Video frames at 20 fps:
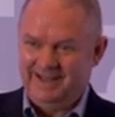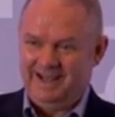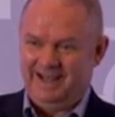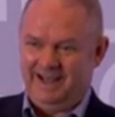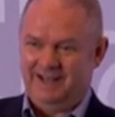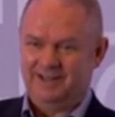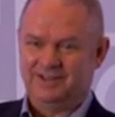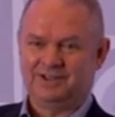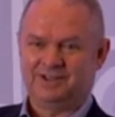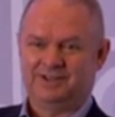
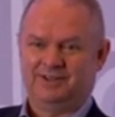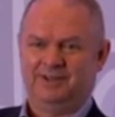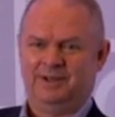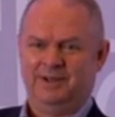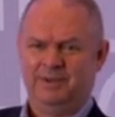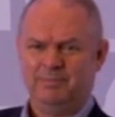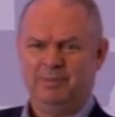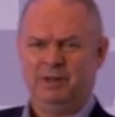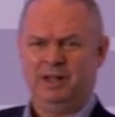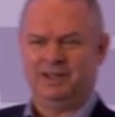It's the
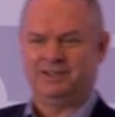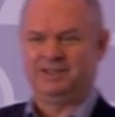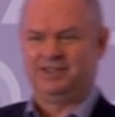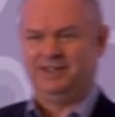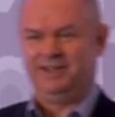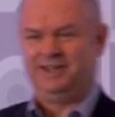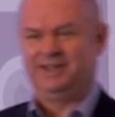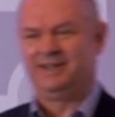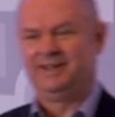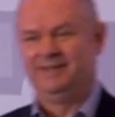
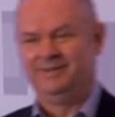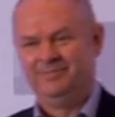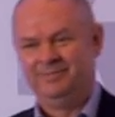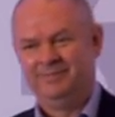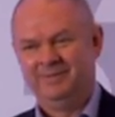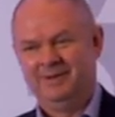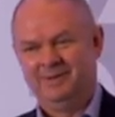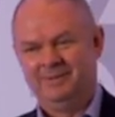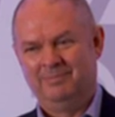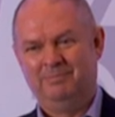plastic
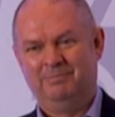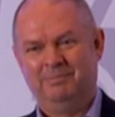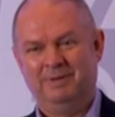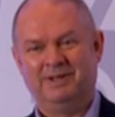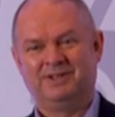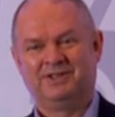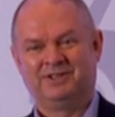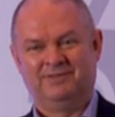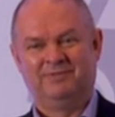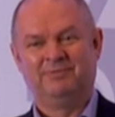
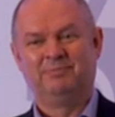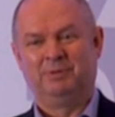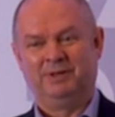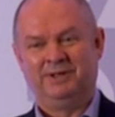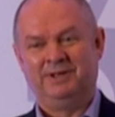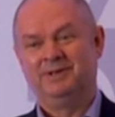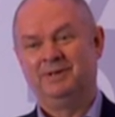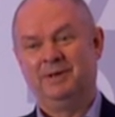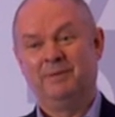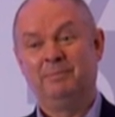bits
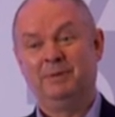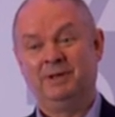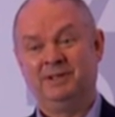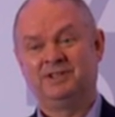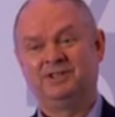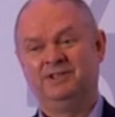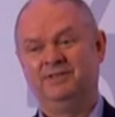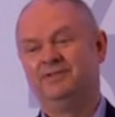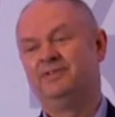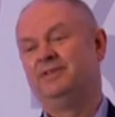
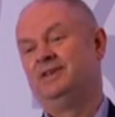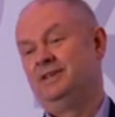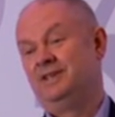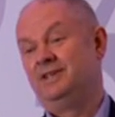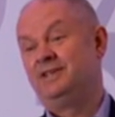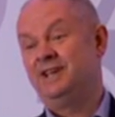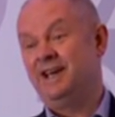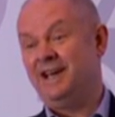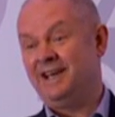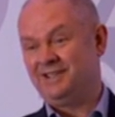of
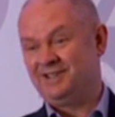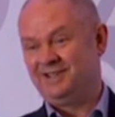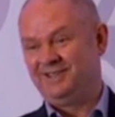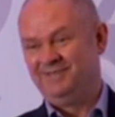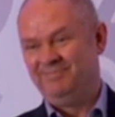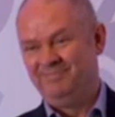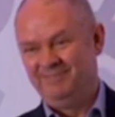tat